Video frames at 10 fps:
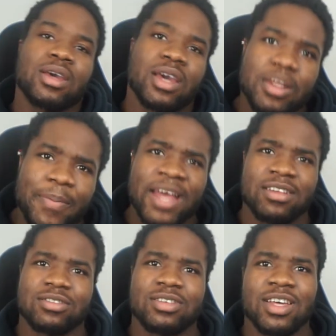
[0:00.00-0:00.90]
It
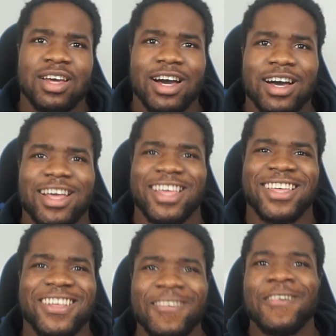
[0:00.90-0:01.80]
depends.
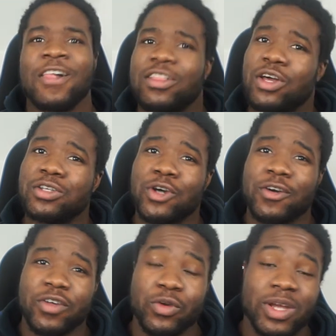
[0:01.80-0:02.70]
Those who
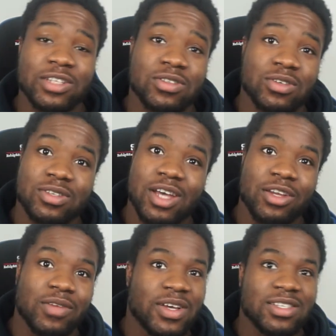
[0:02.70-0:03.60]
started
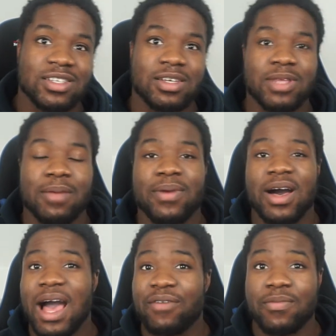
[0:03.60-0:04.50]
university in September are
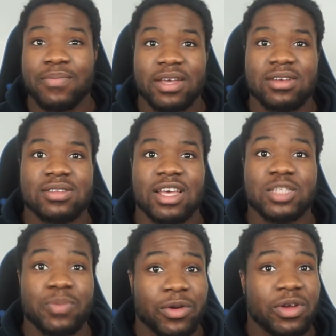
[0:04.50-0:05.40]
having mixed
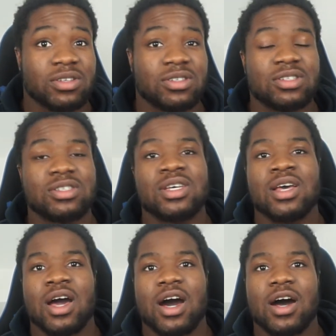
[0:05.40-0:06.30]
experiences.
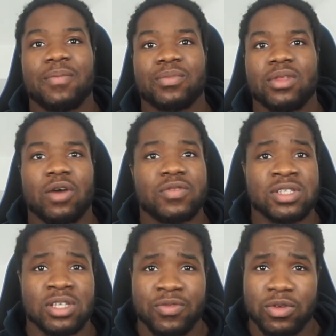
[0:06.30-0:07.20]

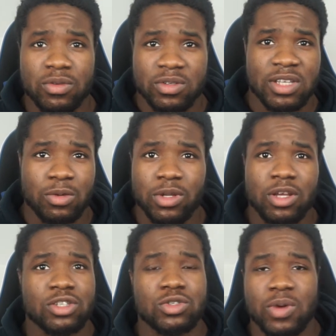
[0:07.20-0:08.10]
Obviously, if you stick with
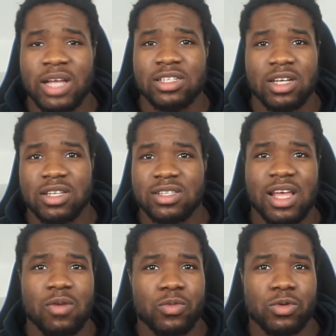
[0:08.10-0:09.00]
us, you actually
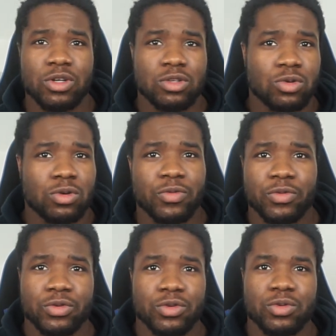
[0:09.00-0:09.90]
understand. We're going to talk
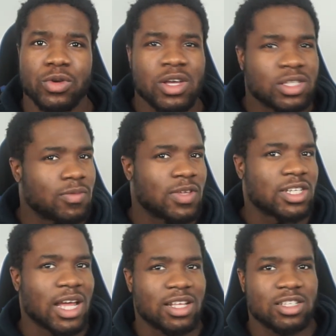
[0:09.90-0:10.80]
through some of the
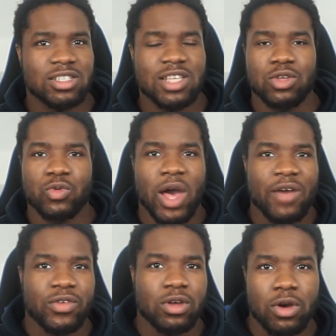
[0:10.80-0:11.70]
challenges that you
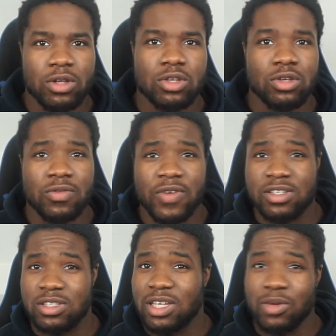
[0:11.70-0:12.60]
have going to
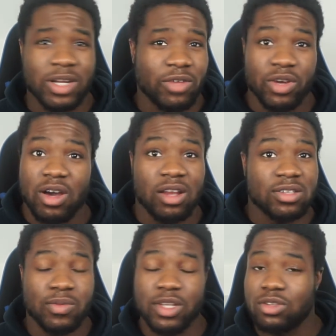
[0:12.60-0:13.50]
university, whether regardless
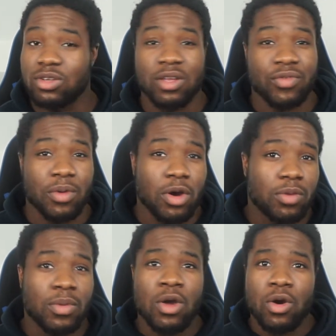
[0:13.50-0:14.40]
of whether you're doing it from
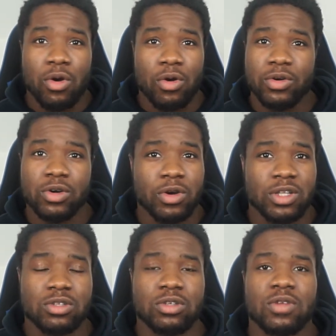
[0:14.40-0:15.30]
home or going
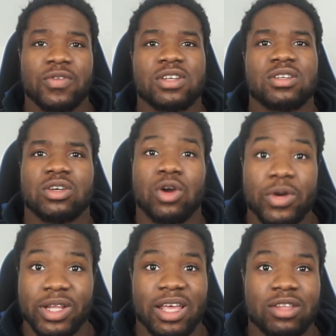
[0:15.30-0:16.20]
to university,
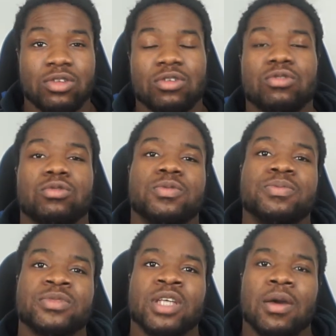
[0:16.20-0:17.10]
going into the school.
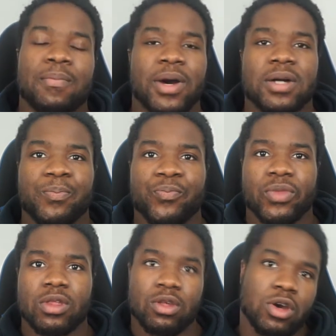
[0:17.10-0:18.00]
But
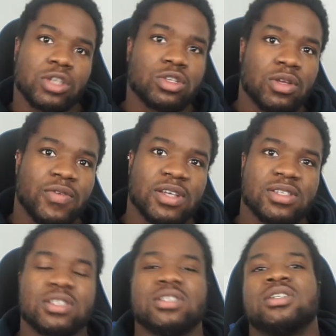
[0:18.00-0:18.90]
going to
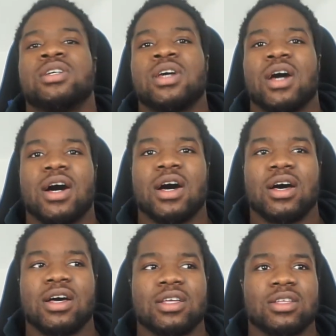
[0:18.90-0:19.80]
university
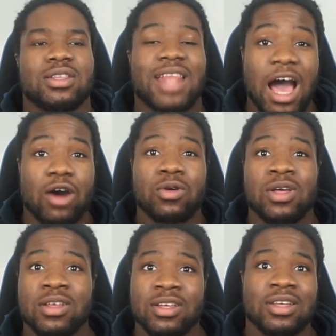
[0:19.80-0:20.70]
now
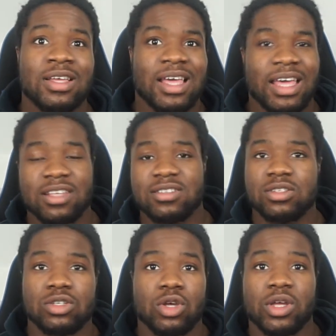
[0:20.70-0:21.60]
is,
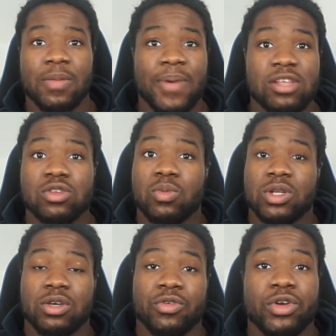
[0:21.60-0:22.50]
it depends on what
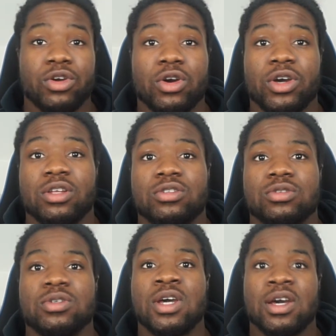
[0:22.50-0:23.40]
degree you're going
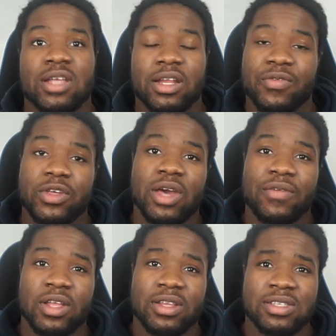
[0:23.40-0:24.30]
into. Now, the thing you have
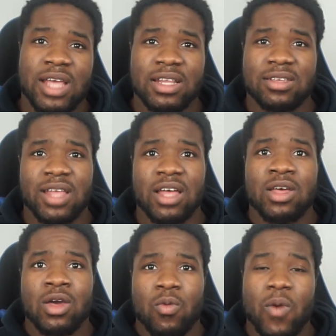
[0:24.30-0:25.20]
to understand is that
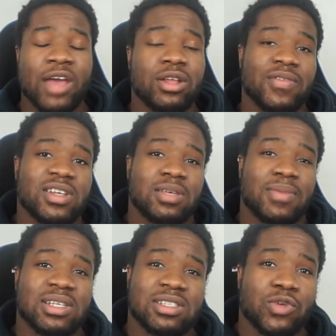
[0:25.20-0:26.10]
why university
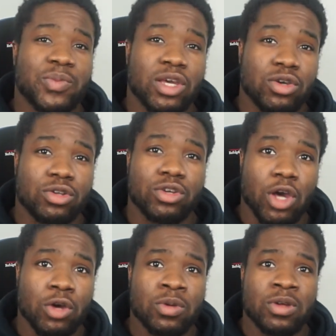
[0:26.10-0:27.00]
might still be a good
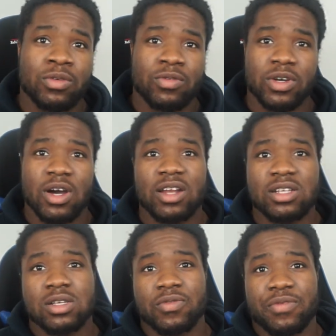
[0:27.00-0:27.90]
go,
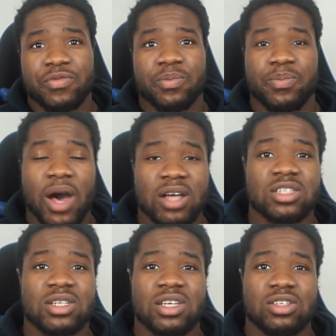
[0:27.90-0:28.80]
regardless of if
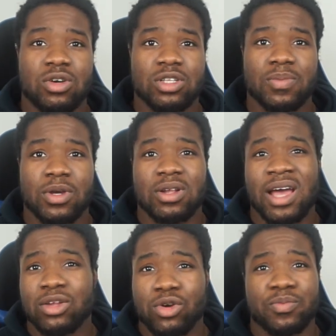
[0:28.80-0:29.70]
partially it's going to be
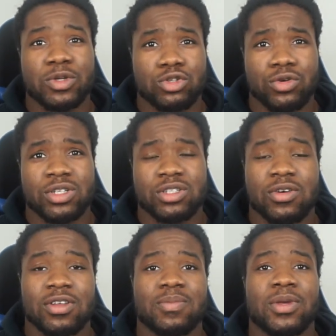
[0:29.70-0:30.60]
online or if majority is
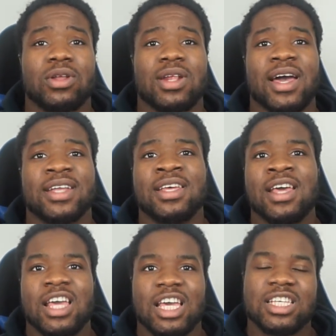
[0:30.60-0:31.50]
going to be online,
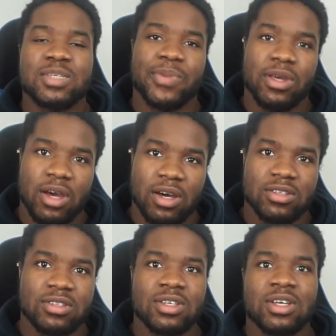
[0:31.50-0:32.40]
is
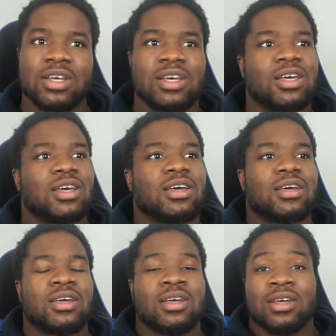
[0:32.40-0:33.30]
because
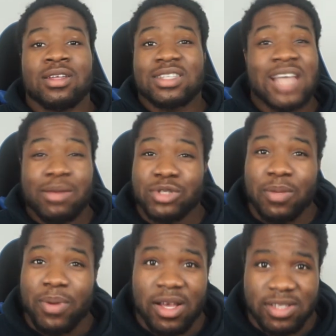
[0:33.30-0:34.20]
the time is going
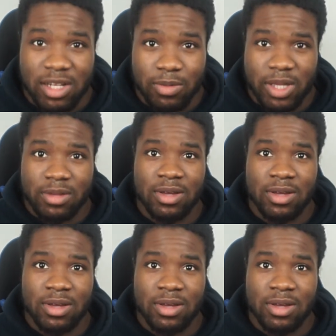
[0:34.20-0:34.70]
to pass anyway.